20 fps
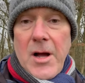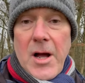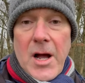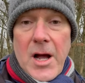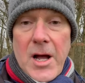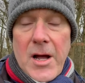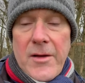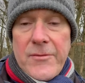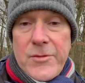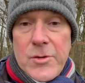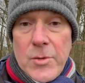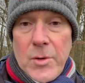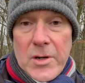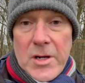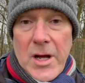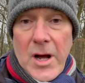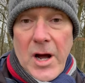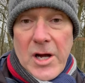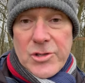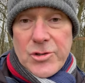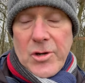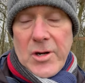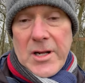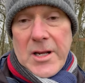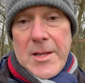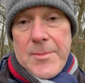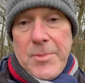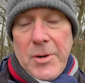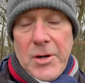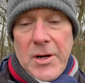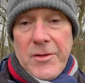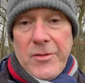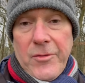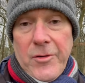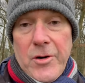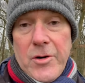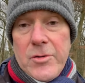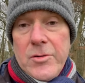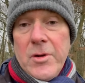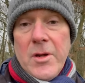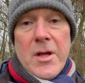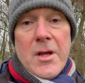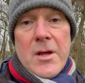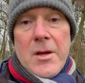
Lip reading: If you want to hydraulically pull it through,